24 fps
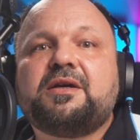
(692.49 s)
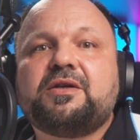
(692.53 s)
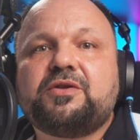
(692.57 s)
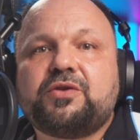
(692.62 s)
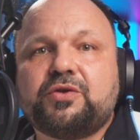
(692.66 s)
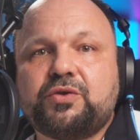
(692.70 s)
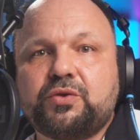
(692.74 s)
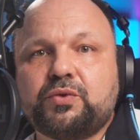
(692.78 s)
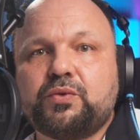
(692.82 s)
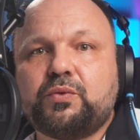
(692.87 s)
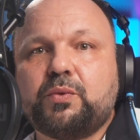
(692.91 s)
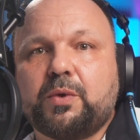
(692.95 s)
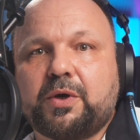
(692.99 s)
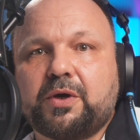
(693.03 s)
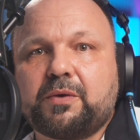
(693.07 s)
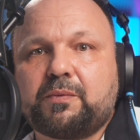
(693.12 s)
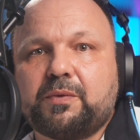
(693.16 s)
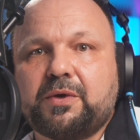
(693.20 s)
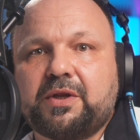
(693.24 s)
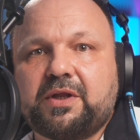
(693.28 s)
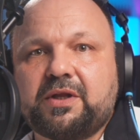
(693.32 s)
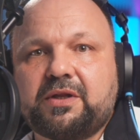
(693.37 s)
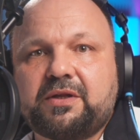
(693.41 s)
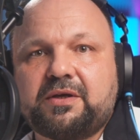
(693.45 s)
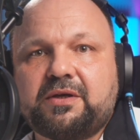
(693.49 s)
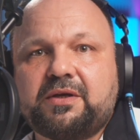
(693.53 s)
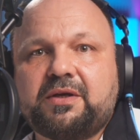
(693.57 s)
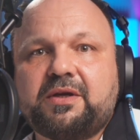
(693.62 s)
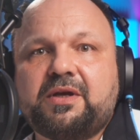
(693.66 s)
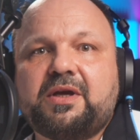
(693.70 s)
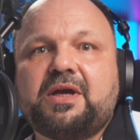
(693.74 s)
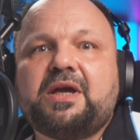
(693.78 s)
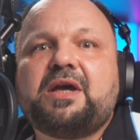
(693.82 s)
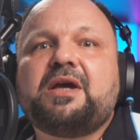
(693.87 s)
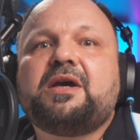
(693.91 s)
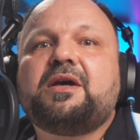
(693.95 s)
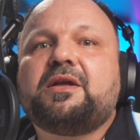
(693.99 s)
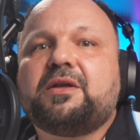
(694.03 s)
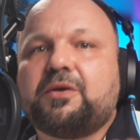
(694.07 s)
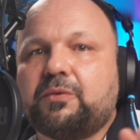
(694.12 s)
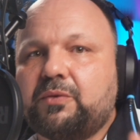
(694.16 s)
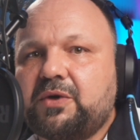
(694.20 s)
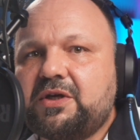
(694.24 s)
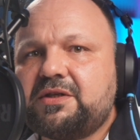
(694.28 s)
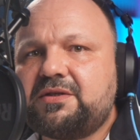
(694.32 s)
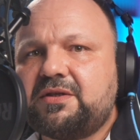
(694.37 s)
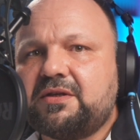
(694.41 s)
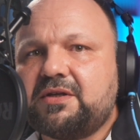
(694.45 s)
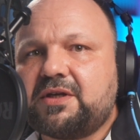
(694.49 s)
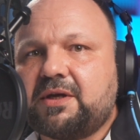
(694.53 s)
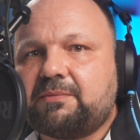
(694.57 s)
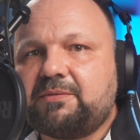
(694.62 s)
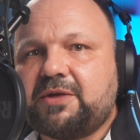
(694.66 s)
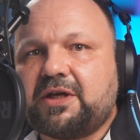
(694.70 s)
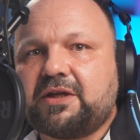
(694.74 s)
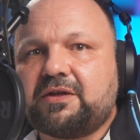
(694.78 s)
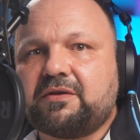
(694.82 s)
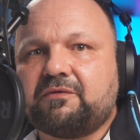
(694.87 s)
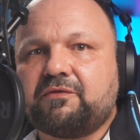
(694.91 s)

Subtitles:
to do work with it. The recent update